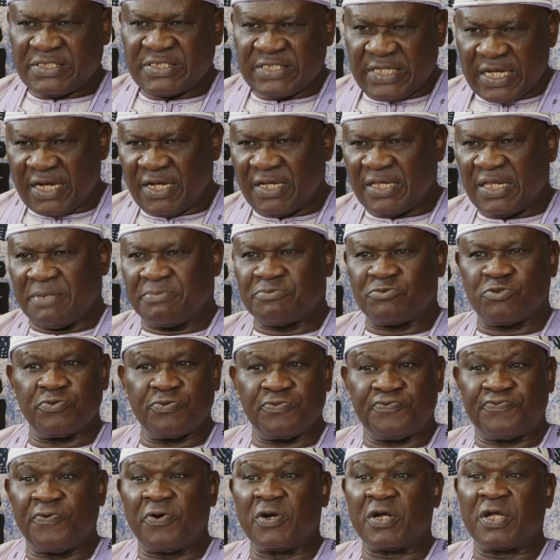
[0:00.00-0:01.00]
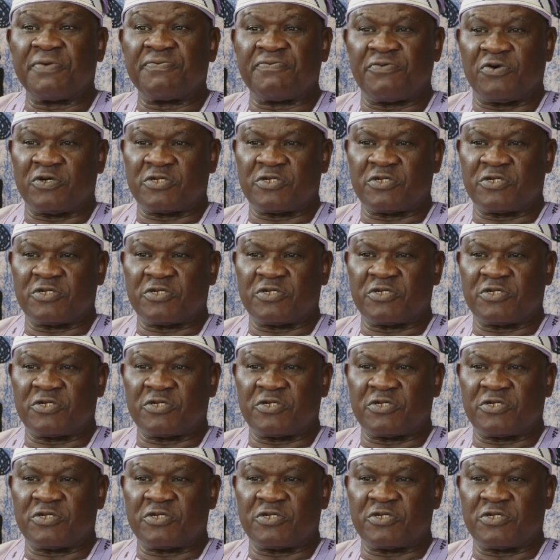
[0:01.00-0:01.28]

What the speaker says: tell them to forgive